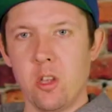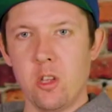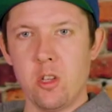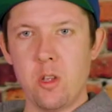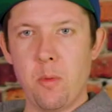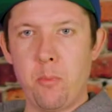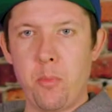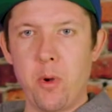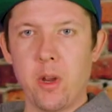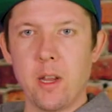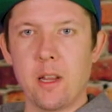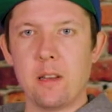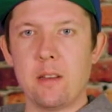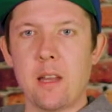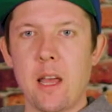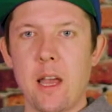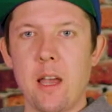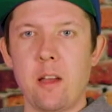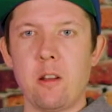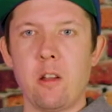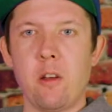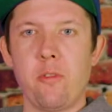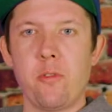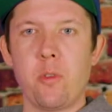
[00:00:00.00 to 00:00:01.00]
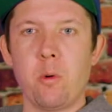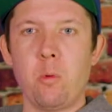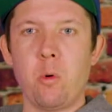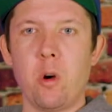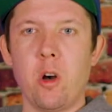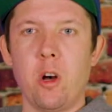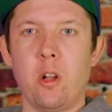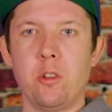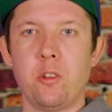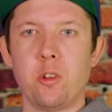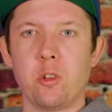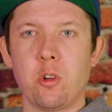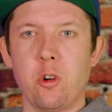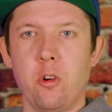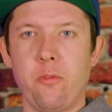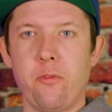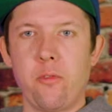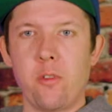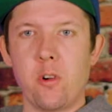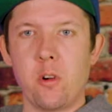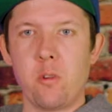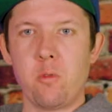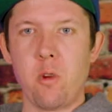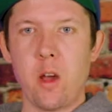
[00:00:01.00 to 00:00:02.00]
You bring it down off the wall to go
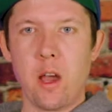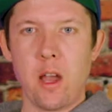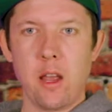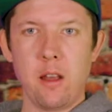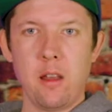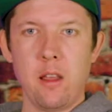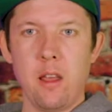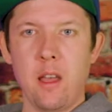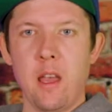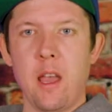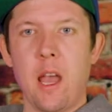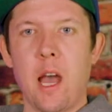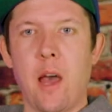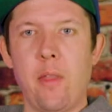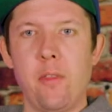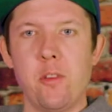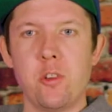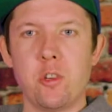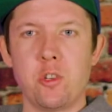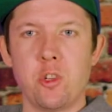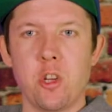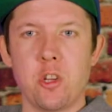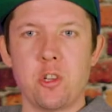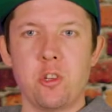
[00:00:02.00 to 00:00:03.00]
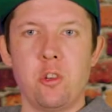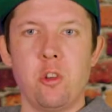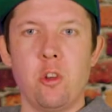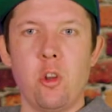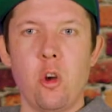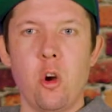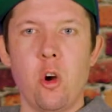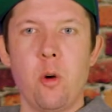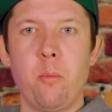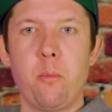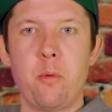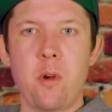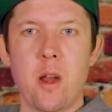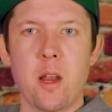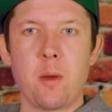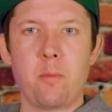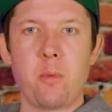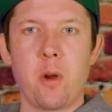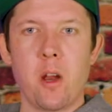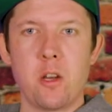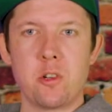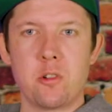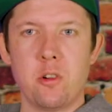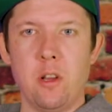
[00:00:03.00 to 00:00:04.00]
for a ride, and there's just no brake
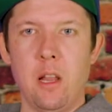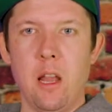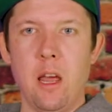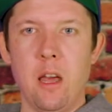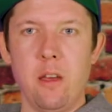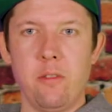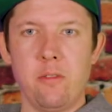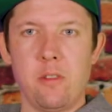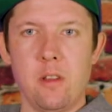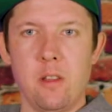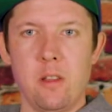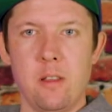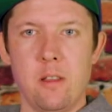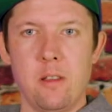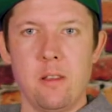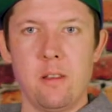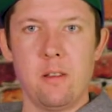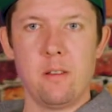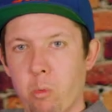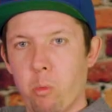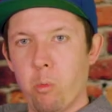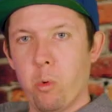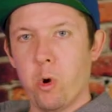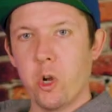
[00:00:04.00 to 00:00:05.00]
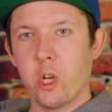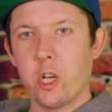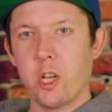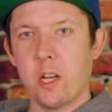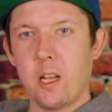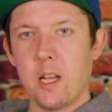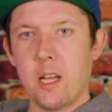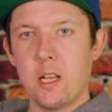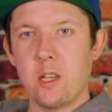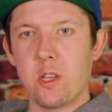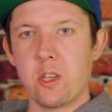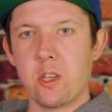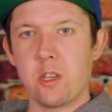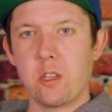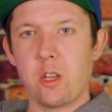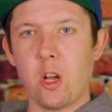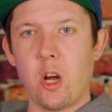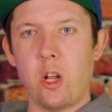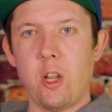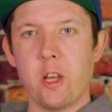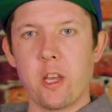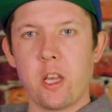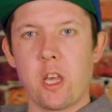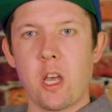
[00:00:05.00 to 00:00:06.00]
pressure left. We're going to
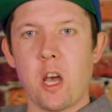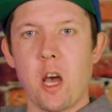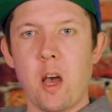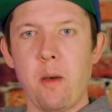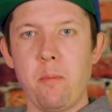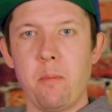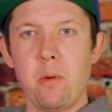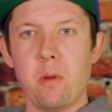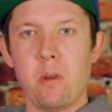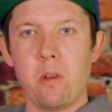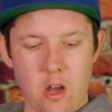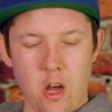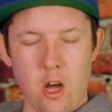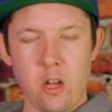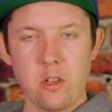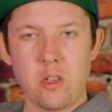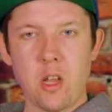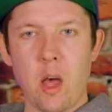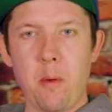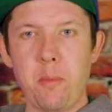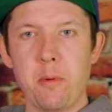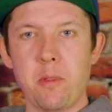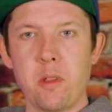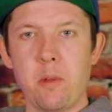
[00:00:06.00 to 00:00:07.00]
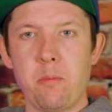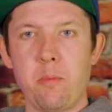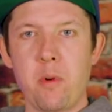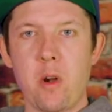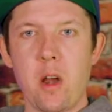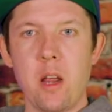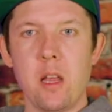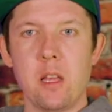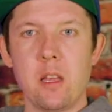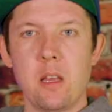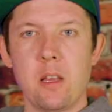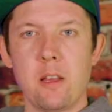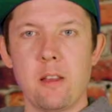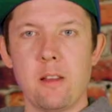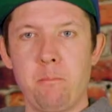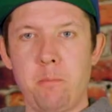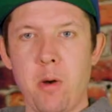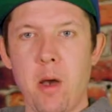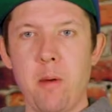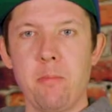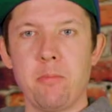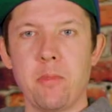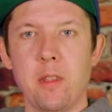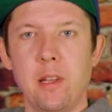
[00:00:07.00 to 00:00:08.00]
install a cup on top of the brake,
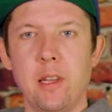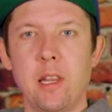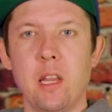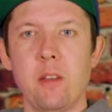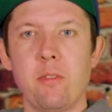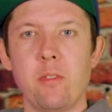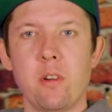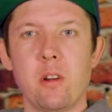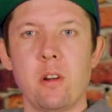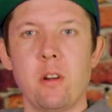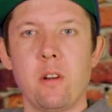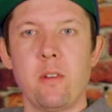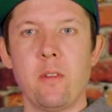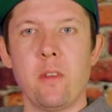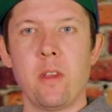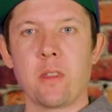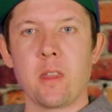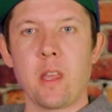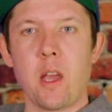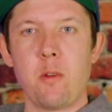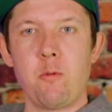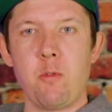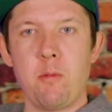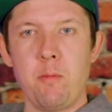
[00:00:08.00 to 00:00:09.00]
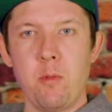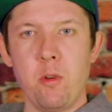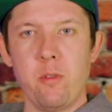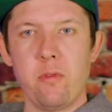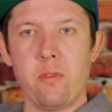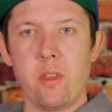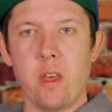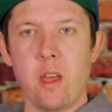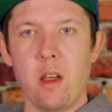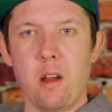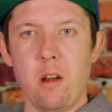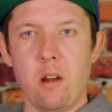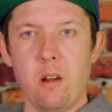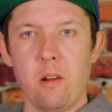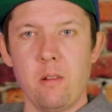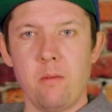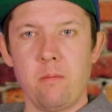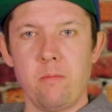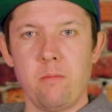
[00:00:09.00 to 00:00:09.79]
pump the lever, and remove the air.